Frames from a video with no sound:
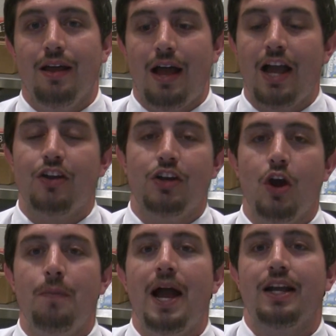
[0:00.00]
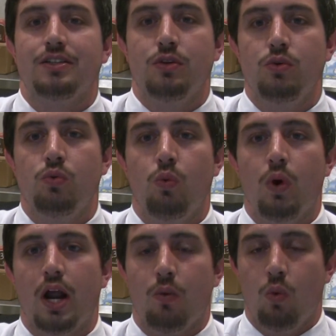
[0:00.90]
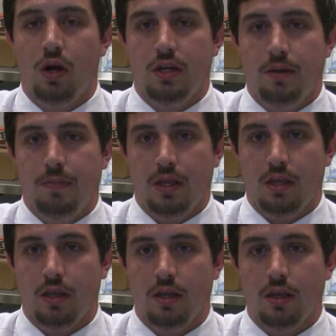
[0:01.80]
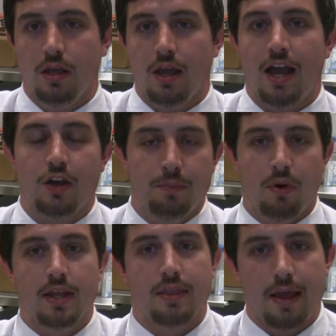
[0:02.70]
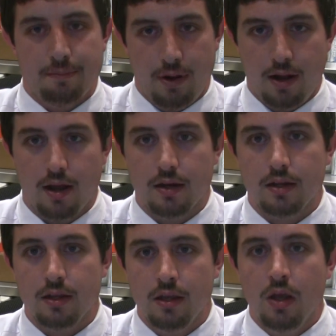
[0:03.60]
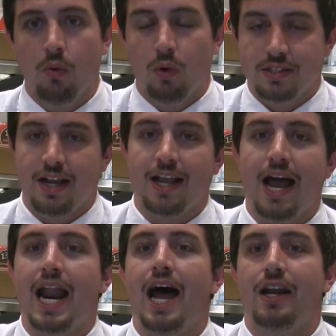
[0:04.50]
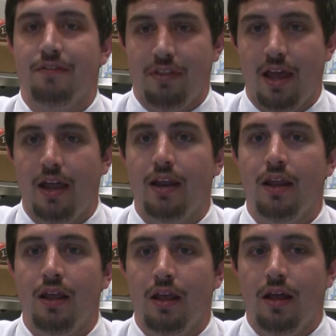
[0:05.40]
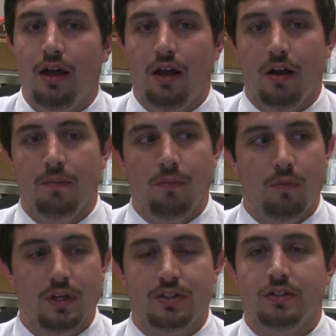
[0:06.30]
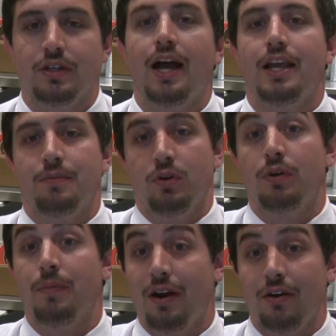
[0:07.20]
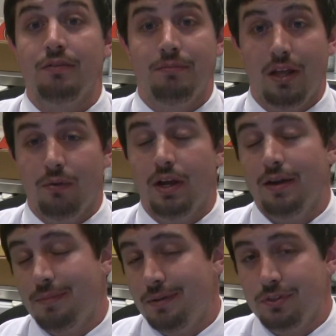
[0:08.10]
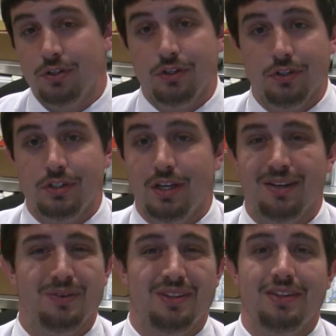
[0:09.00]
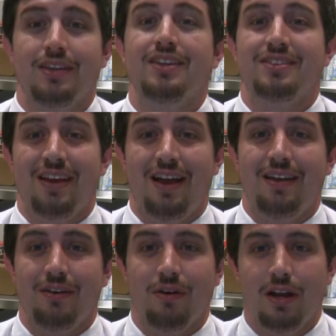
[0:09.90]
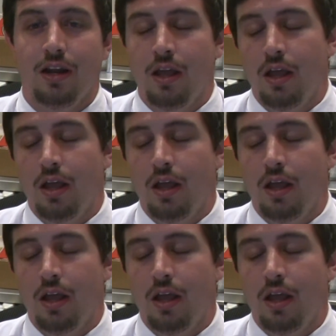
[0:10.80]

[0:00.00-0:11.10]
I could go back to what I wanted to be. I could break that bond once I got out of that, which I am doing better, by the way. I'm sure you're saying, well, this guy, right?